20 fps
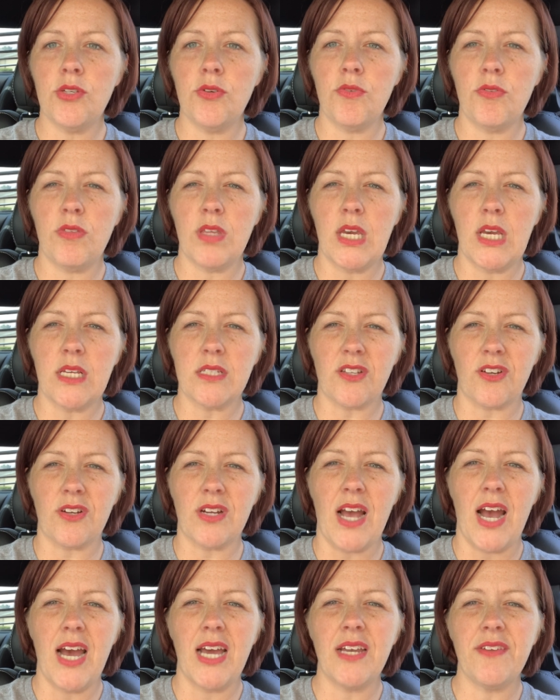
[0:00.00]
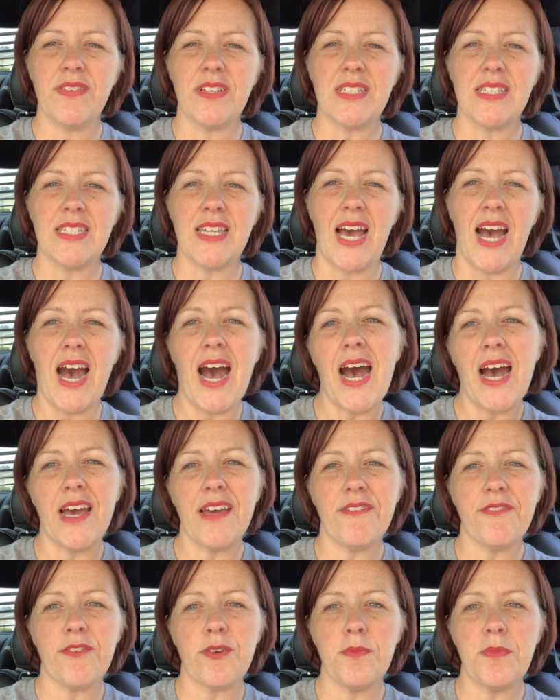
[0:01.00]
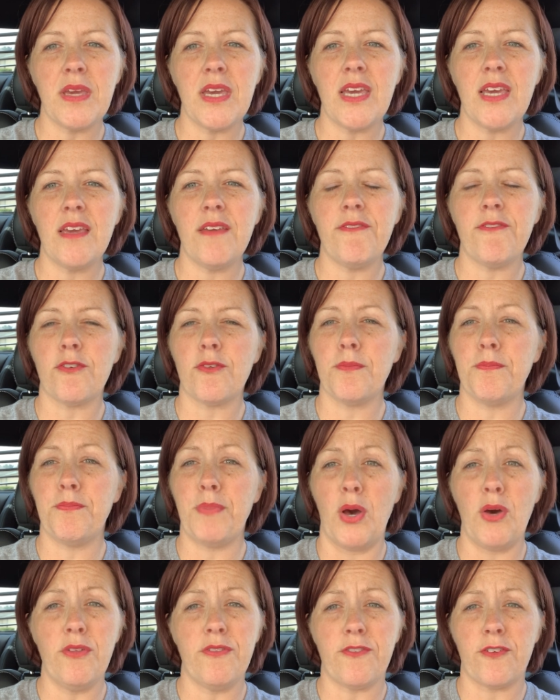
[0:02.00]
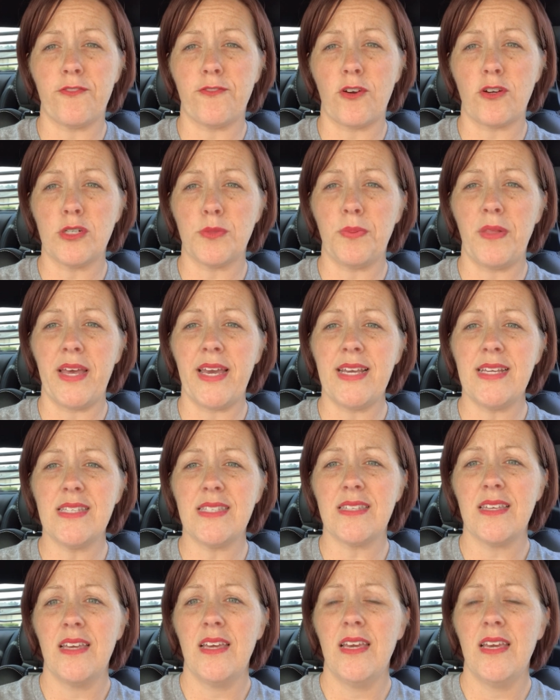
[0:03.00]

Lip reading: 2 things are kind of a tie for me, for first place,